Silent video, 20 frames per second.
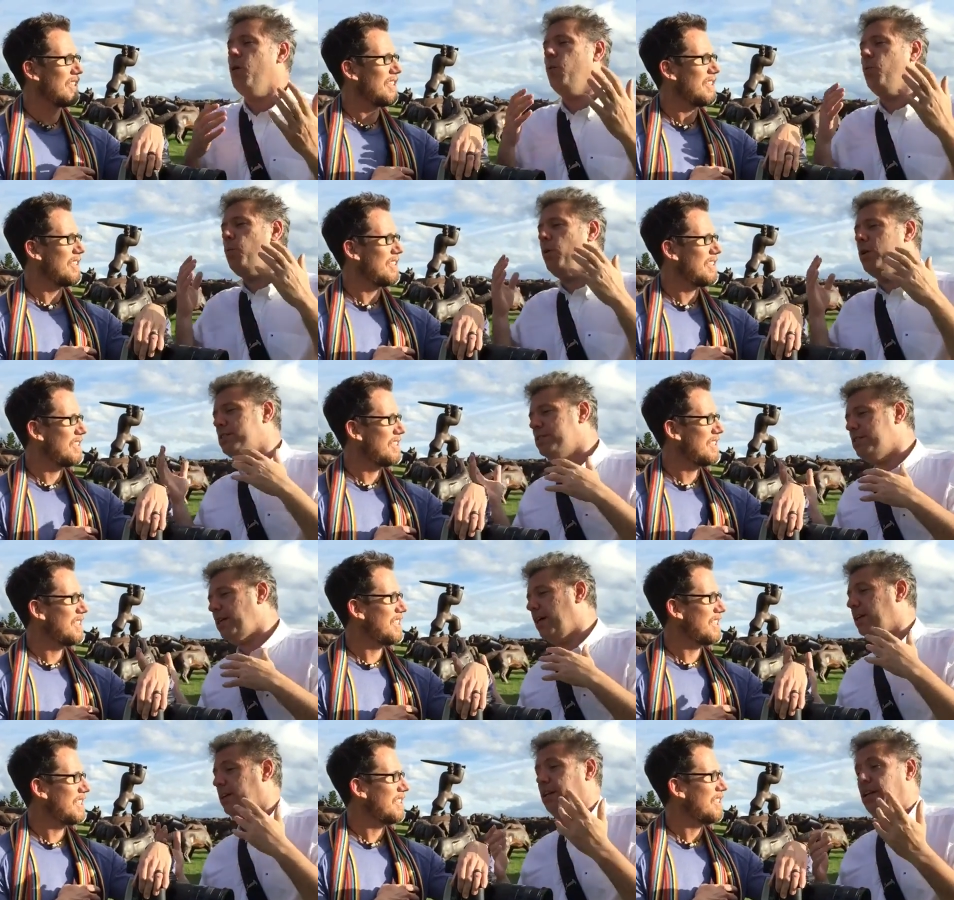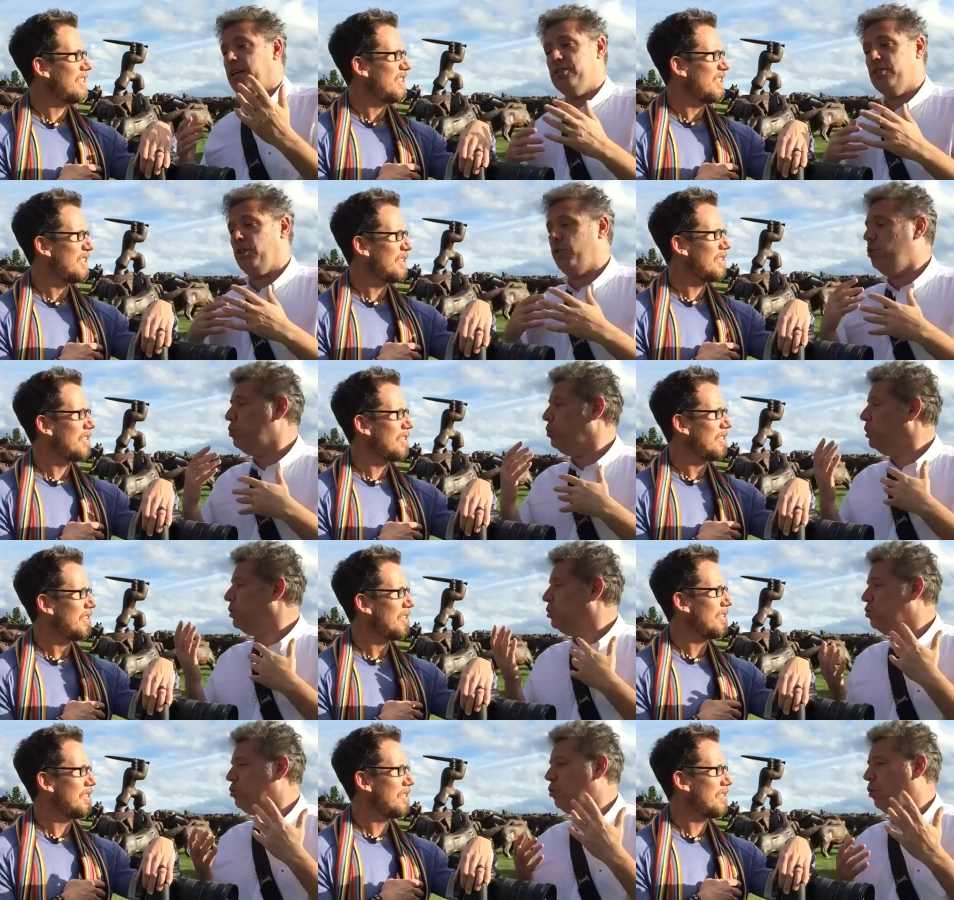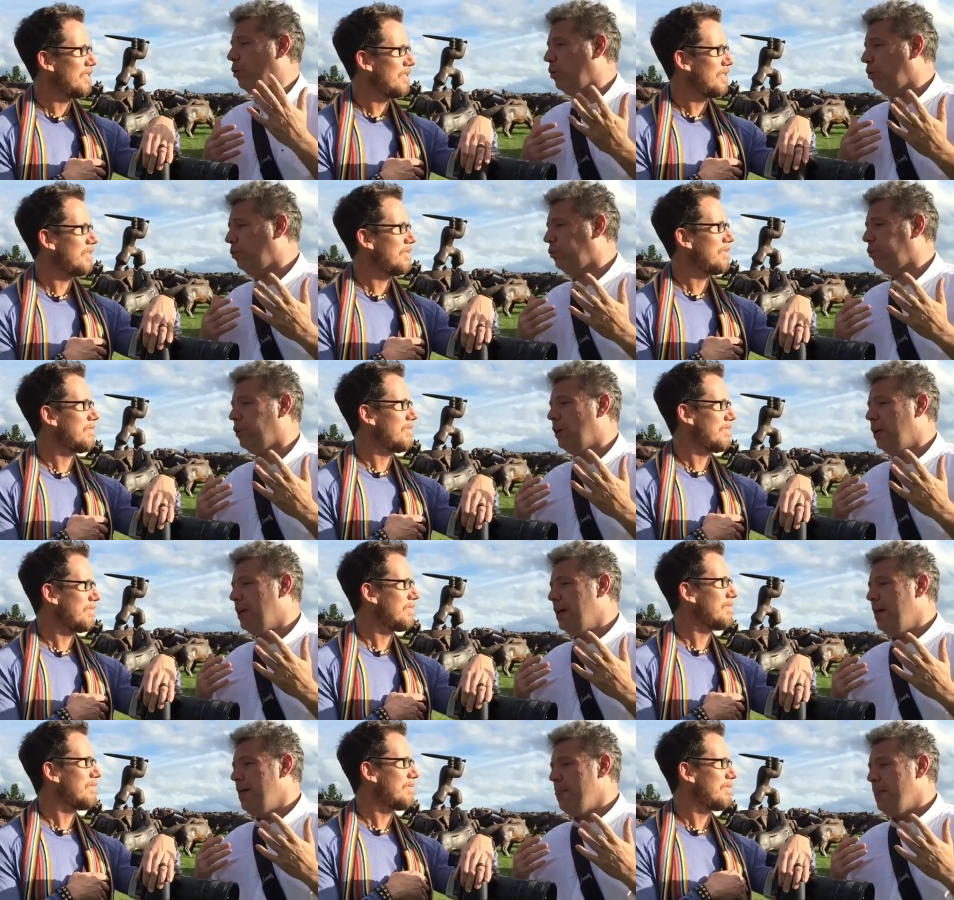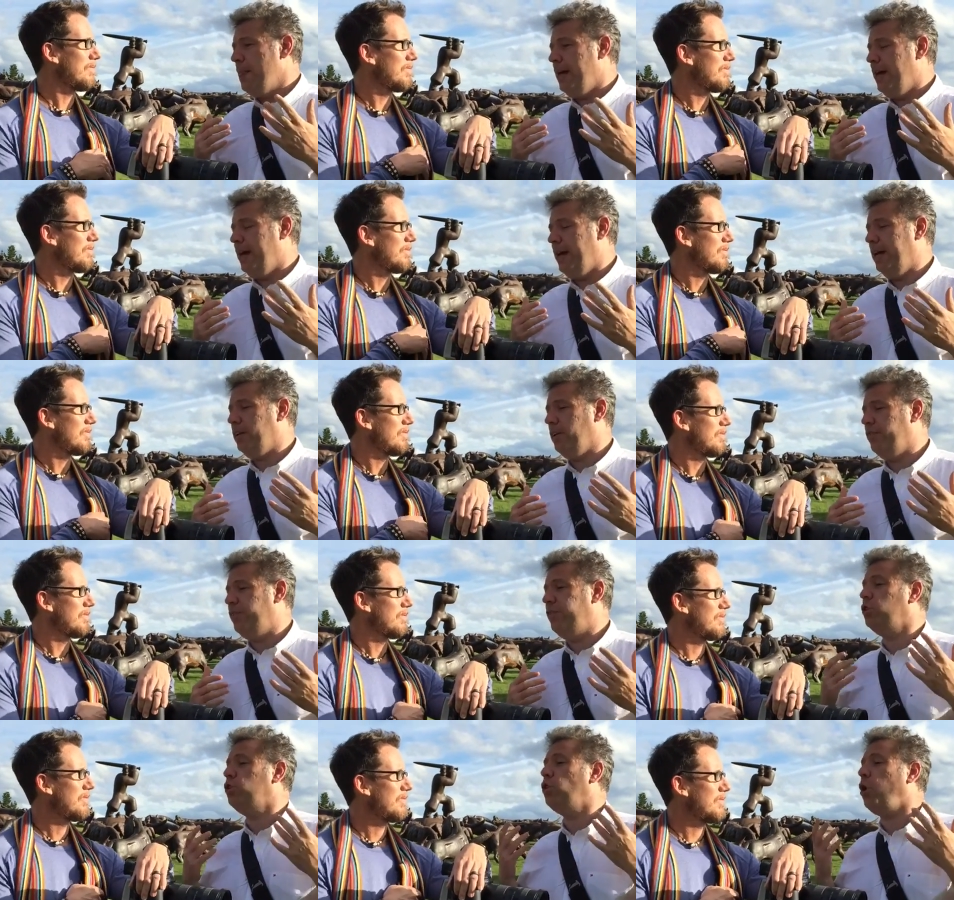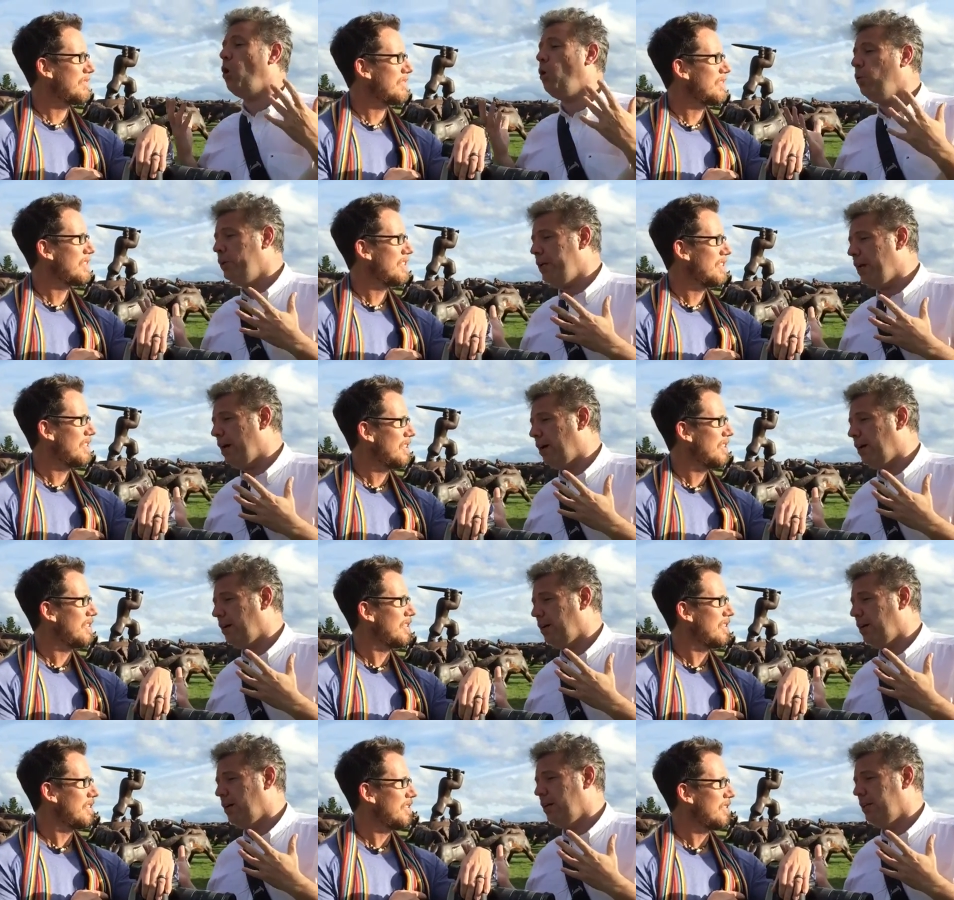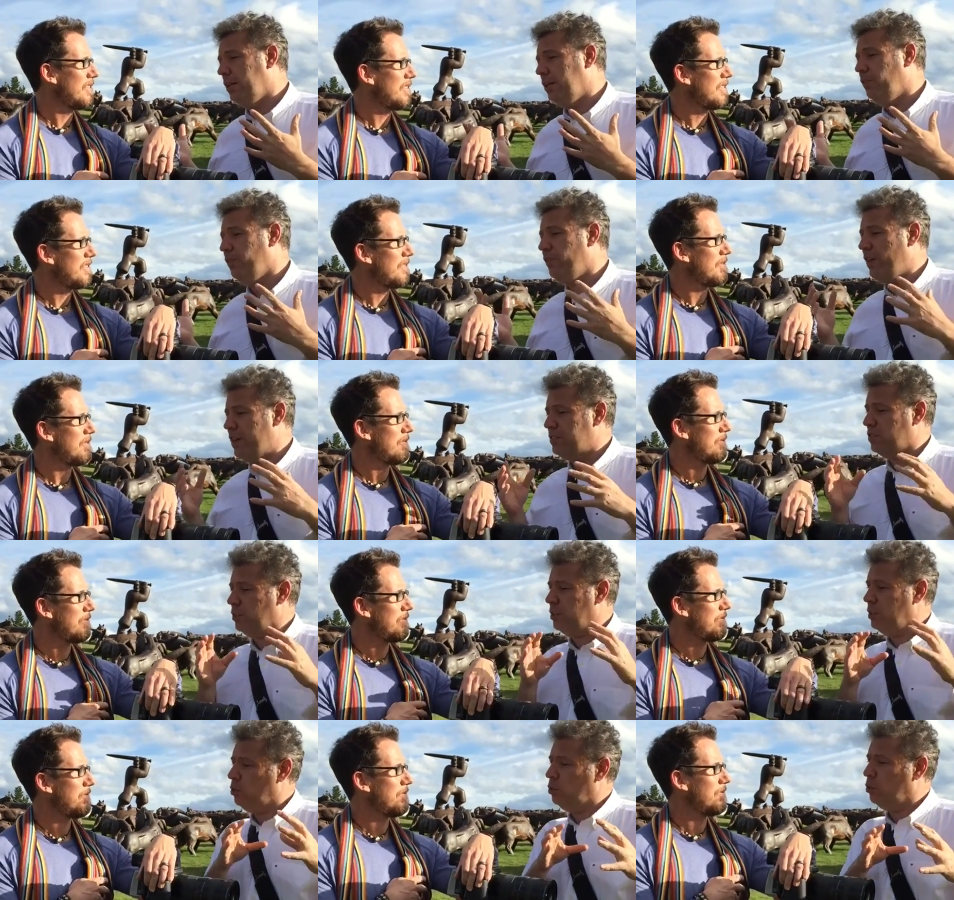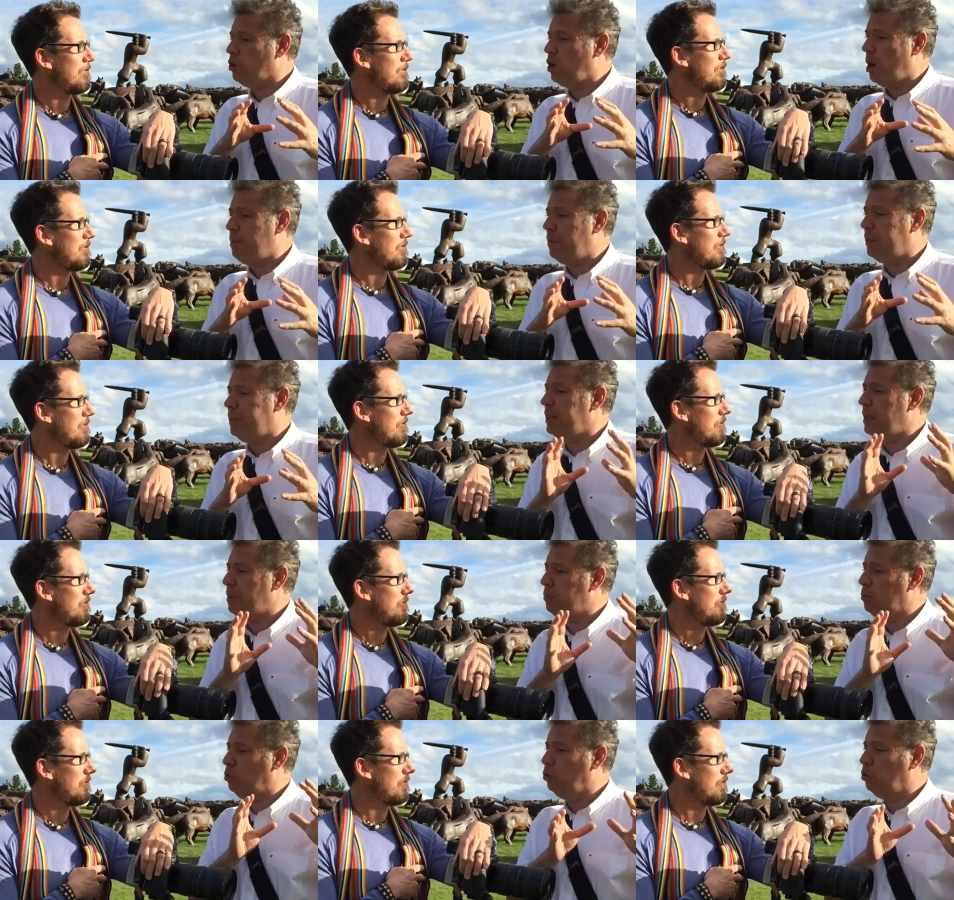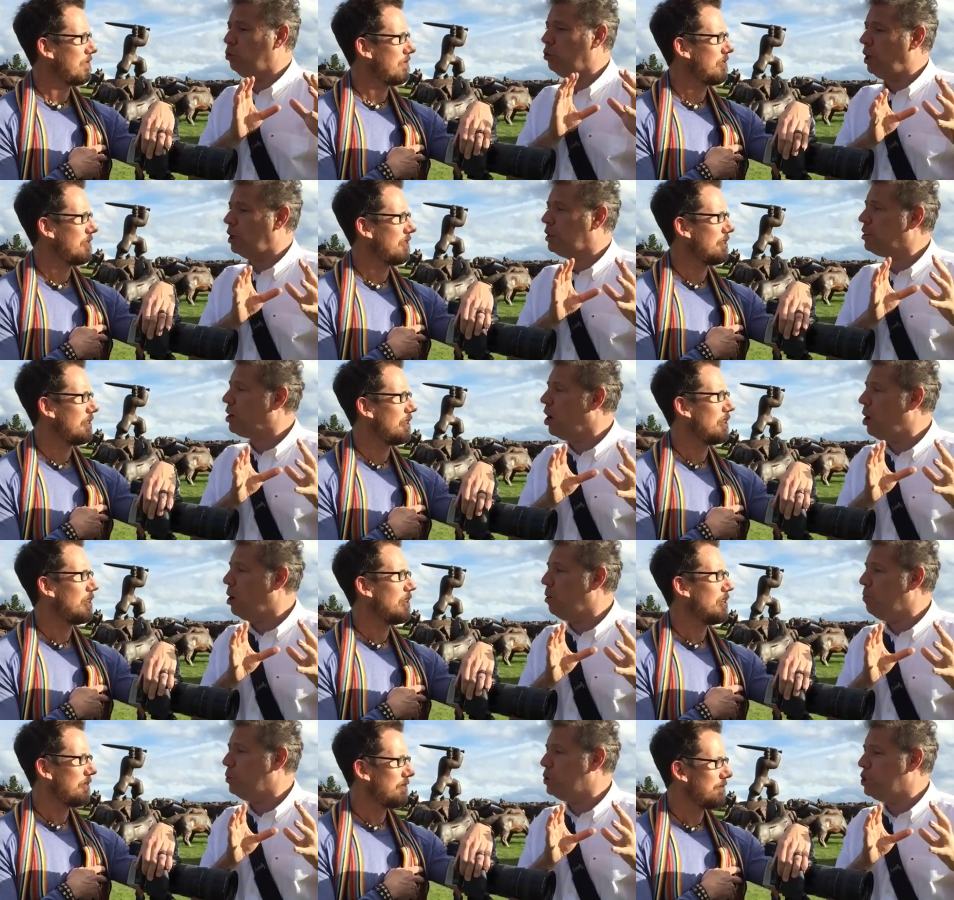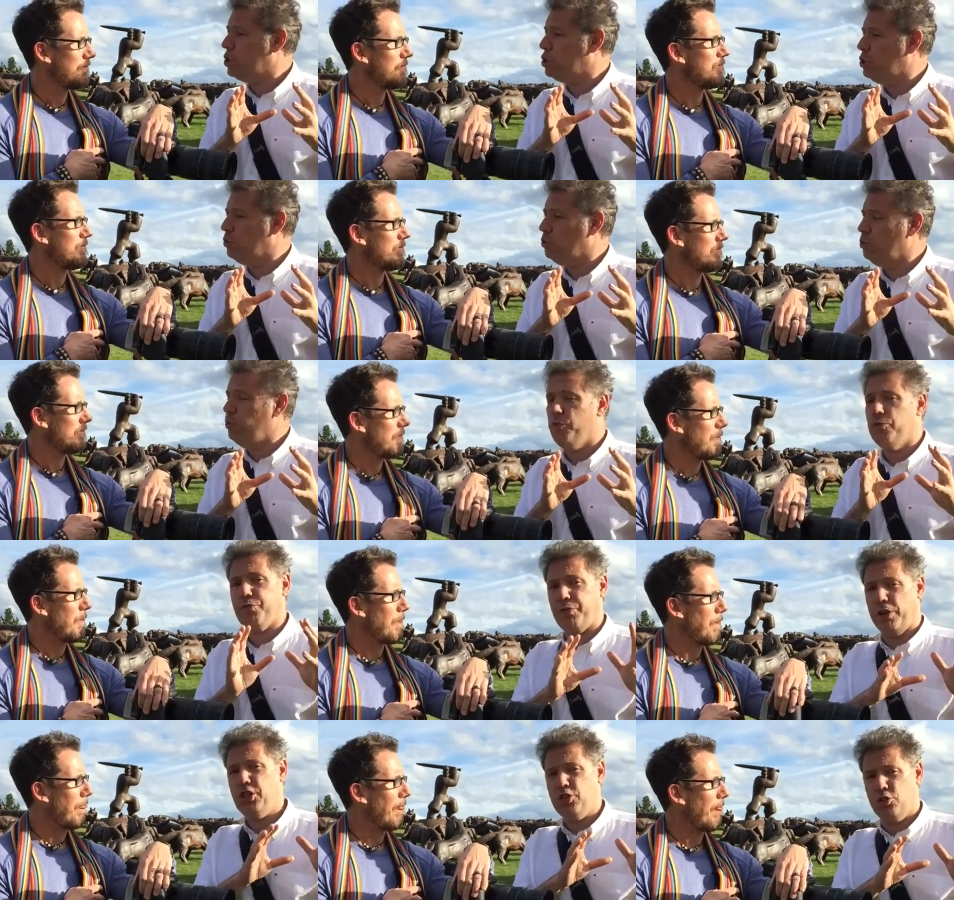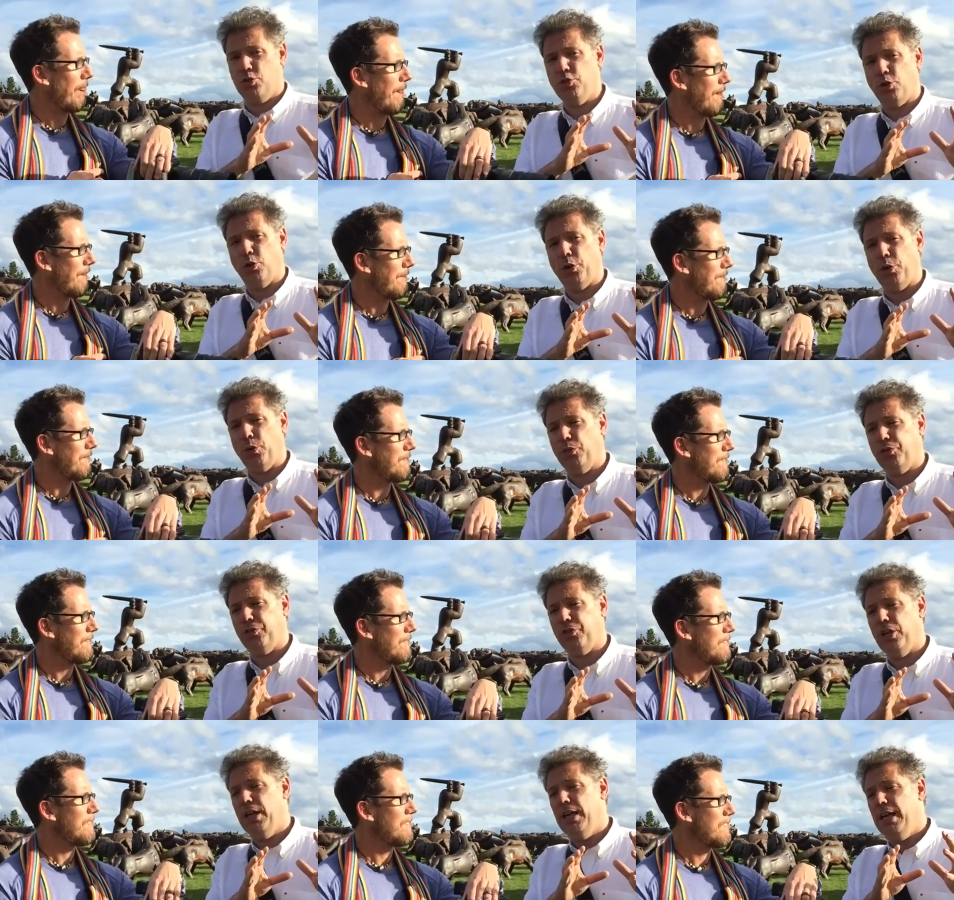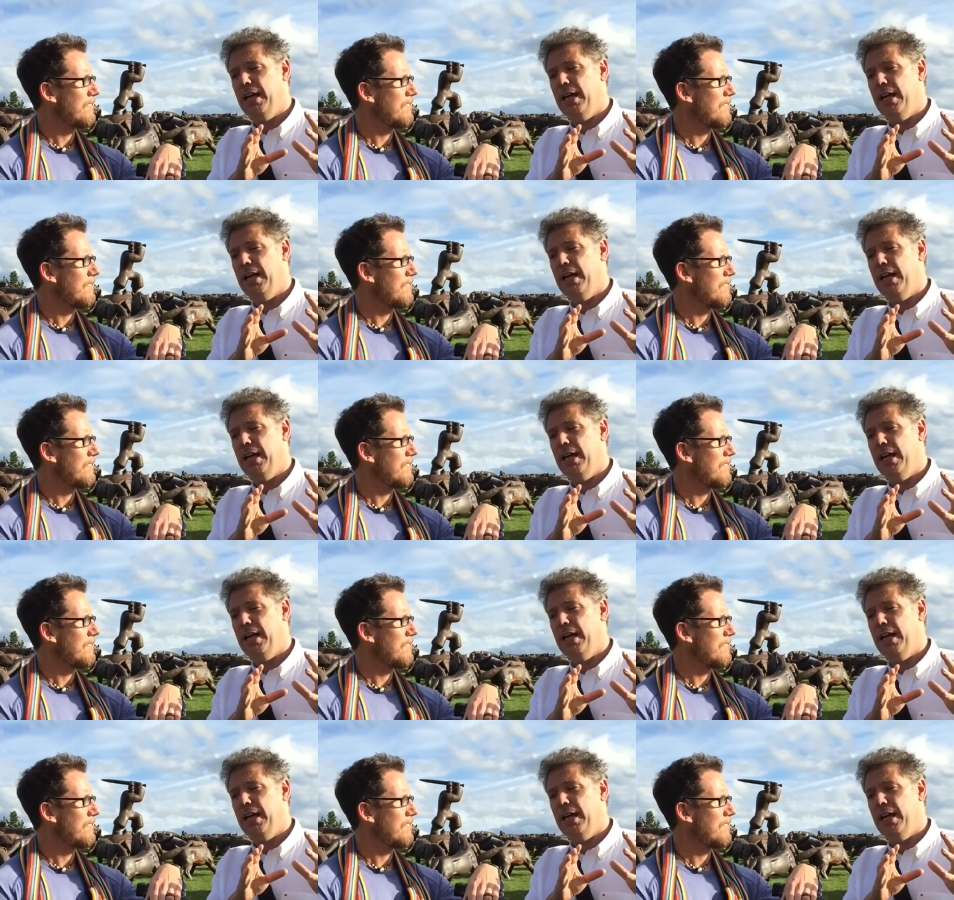Speaker 1: What's that? And I started doing tutorials, and Fotolia invested into a company named Tutor.com, which do French tutorials,